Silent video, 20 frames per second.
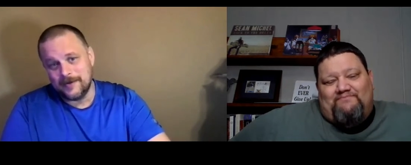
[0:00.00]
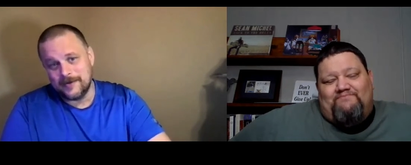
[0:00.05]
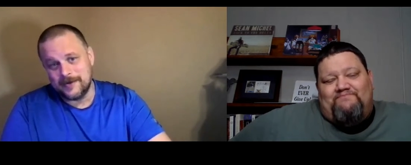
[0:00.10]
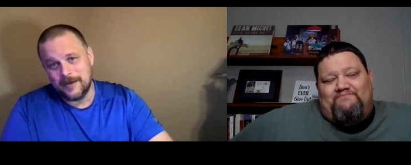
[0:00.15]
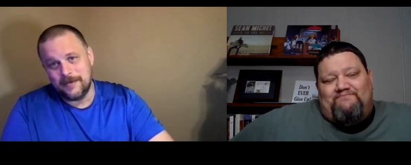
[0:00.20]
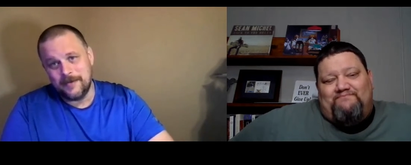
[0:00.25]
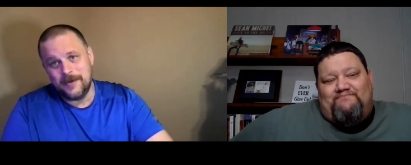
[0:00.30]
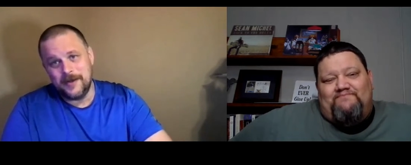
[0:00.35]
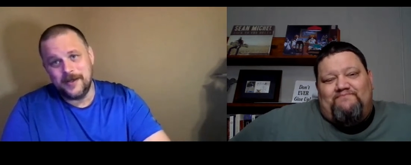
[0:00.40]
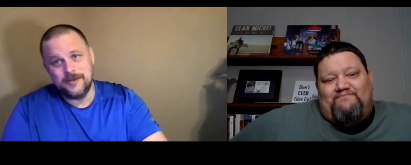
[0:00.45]

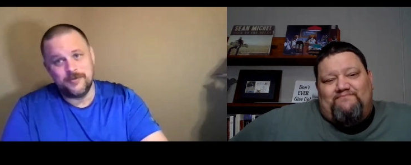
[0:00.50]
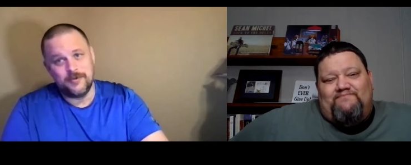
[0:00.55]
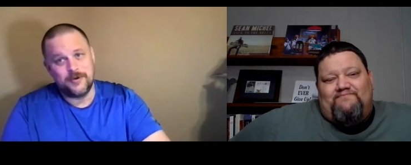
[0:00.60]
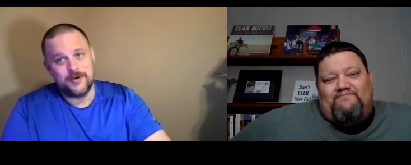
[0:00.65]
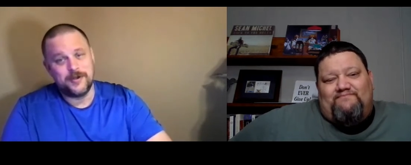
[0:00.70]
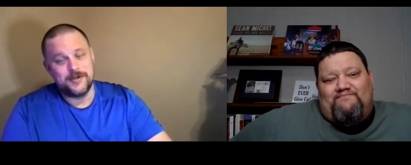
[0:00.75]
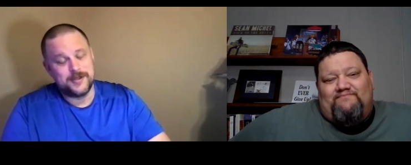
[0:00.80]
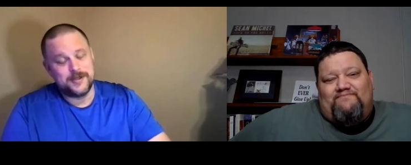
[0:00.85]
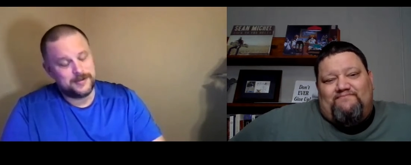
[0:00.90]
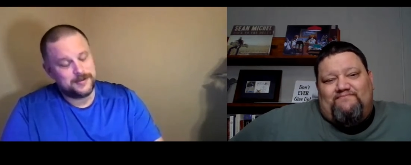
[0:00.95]
Speaker 1: some of these were
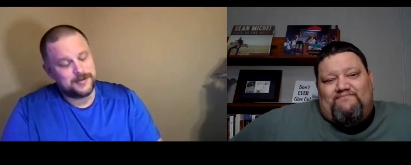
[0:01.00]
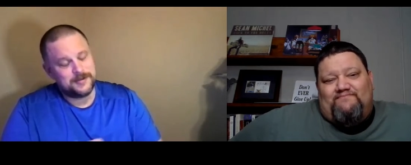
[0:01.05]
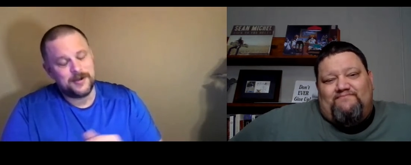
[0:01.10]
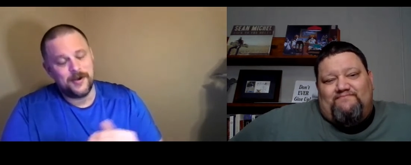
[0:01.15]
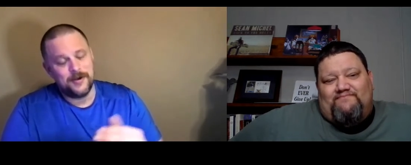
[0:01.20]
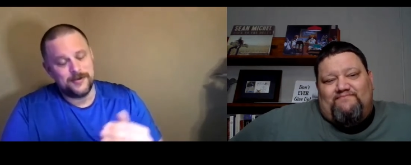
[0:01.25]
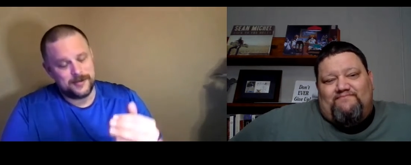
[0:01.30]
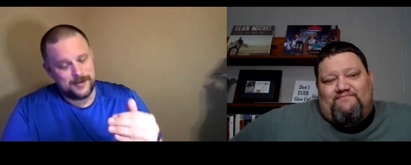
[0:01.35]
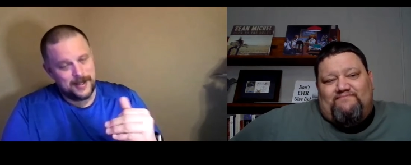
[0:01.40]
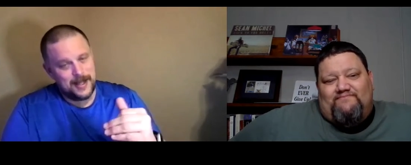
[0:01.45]

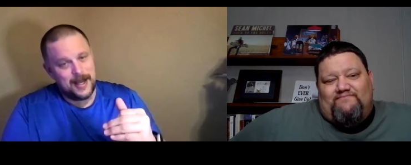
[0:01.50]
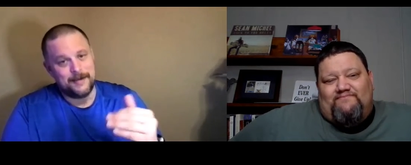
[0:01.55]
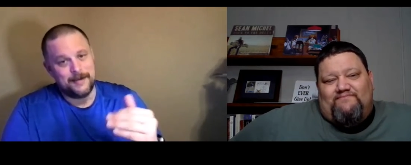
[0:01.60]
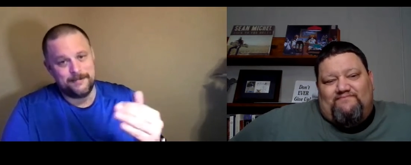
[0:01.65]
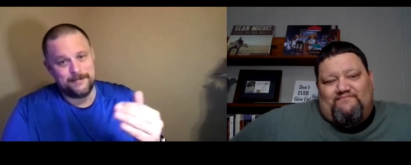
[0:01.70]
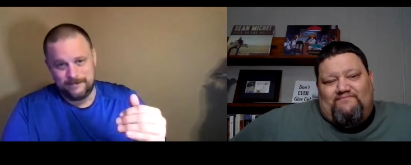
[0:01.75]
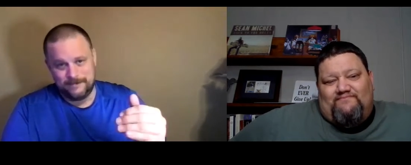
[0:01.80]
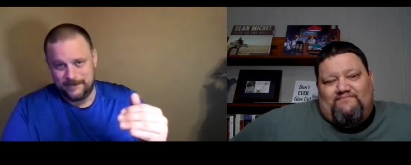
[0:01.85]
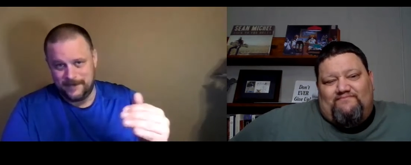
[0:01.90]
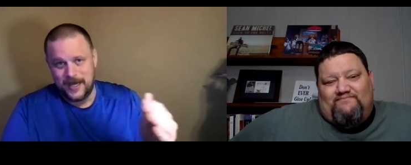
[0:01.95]
because like
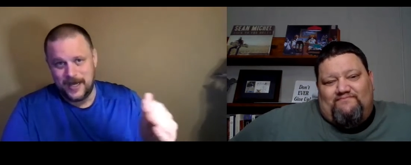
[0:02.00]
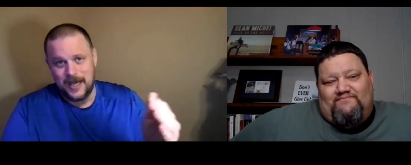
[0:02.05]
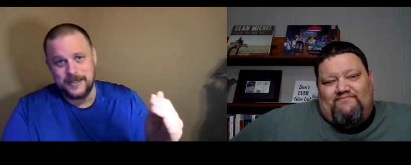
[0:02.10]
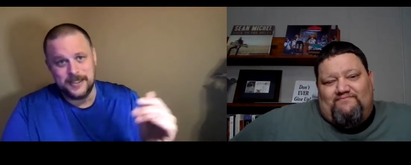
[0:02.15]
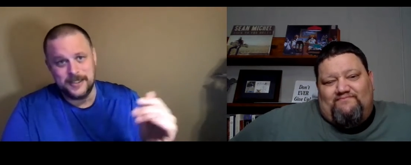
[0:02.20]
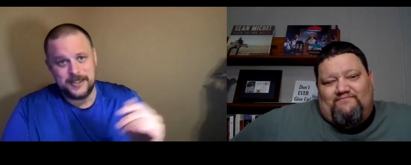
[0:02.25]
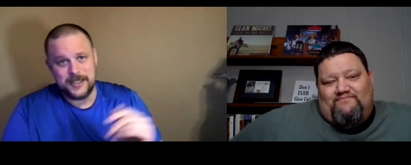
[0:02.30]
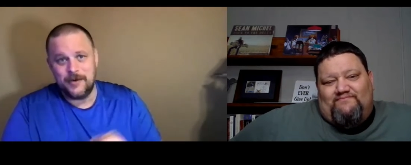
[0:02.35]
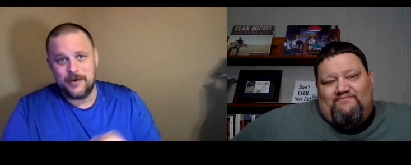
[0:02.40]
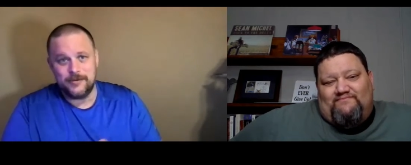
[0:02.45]

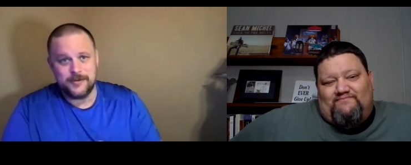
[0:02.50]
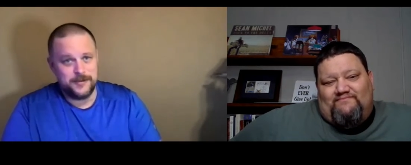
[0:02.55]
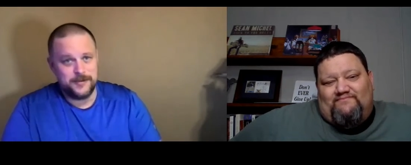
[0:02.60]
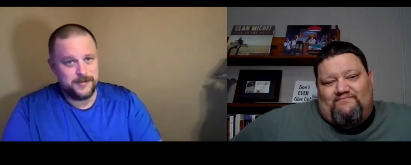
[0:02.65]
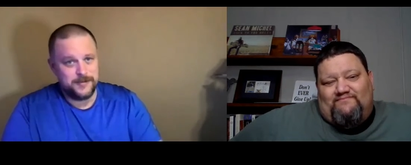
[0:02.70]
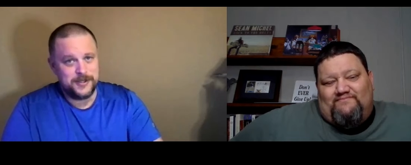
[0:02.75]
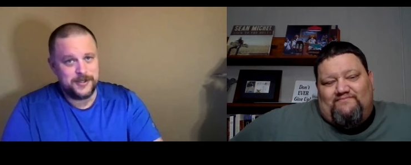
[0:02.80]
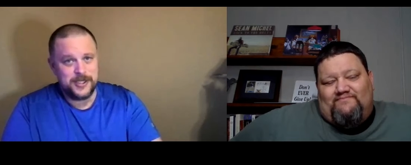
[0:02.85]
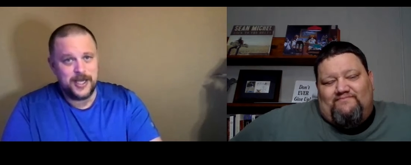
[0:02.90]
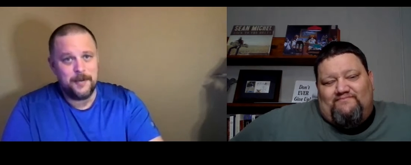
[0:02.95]
KJ Jefferson was
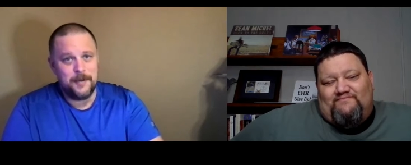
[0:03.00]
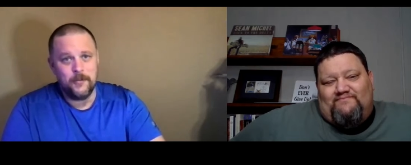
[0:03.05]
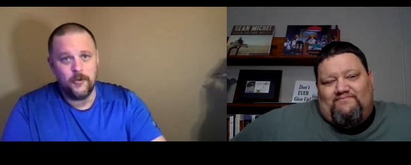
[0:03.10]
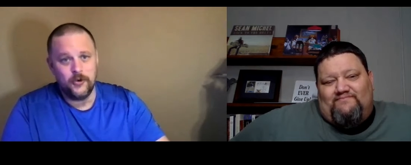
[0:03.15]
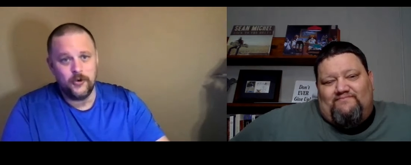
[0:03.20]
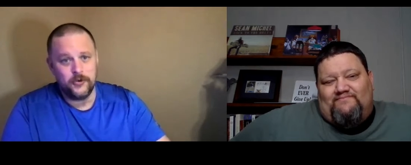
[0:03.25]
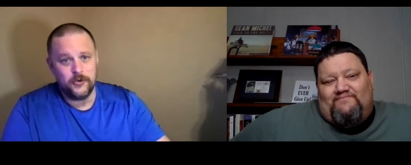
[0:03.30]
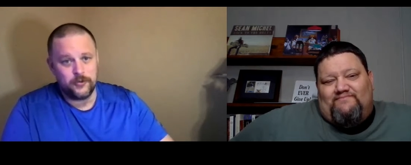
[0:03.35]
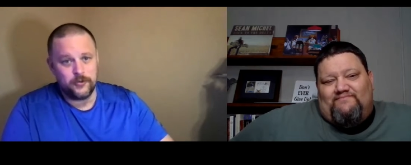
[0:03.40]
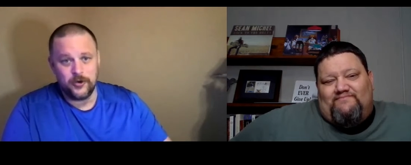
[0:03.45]
a Chad
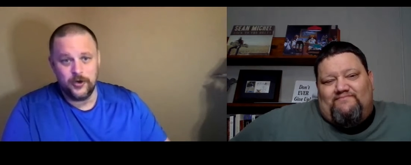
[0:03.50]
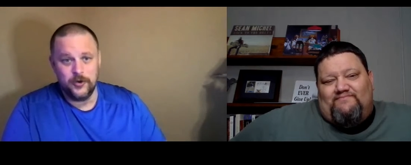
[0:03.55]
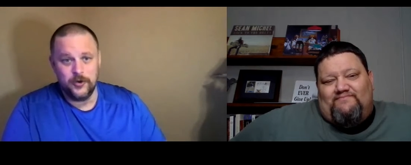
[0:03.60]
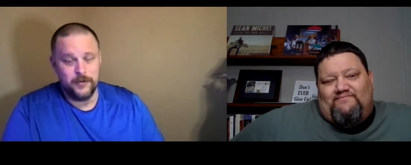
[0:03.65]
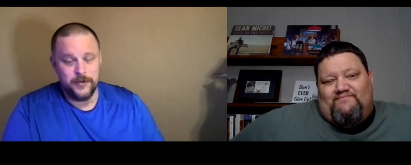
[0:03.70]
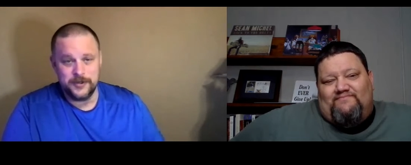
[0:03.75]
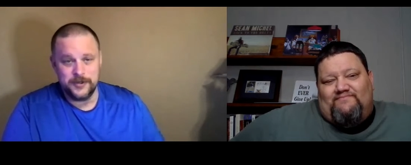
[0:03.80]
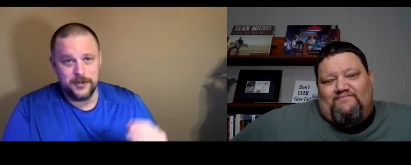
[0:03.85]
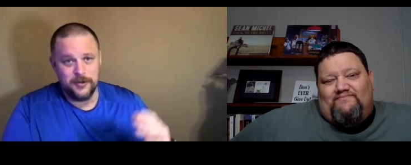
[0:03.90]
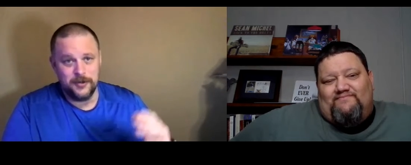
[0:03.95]
Morris recruit,
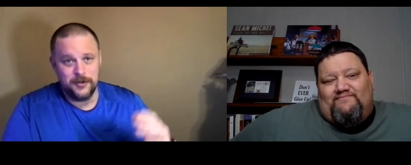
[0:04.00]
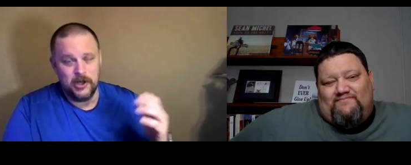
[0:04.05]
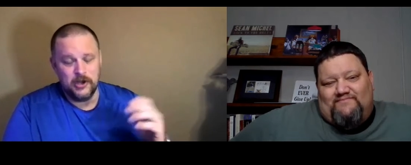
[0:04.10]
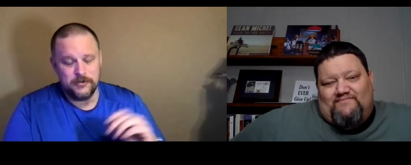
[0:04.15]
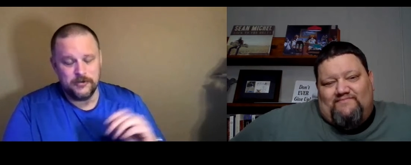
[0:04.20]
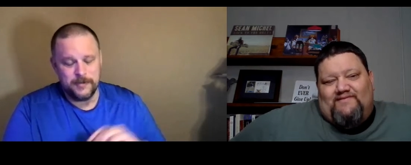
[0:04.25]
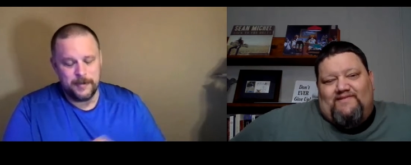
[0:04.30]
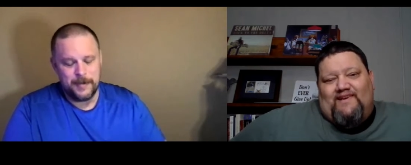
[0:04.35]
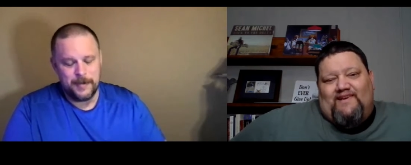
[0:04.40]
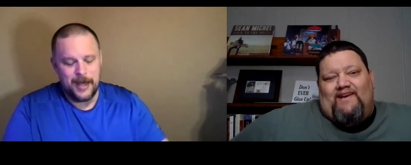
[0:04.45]
which still blows
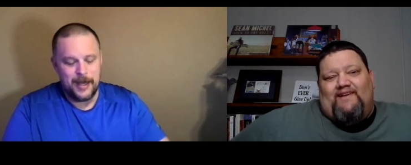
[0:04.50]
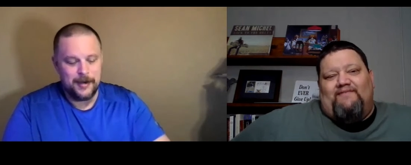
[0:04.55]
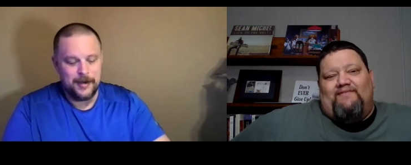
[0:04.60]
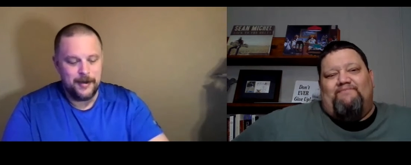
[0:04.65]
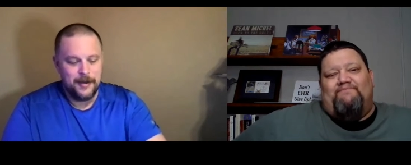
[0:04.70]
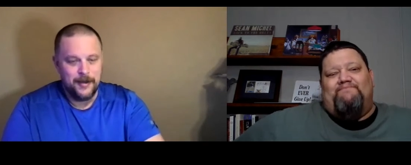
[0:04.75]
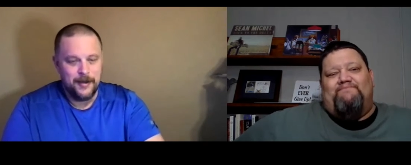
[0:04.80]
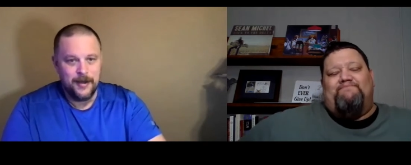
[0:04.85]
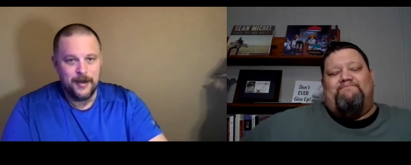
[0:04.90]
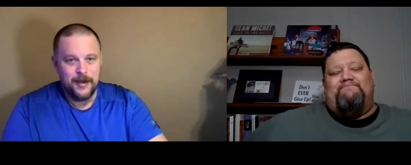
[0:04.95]
my mind. Yeah.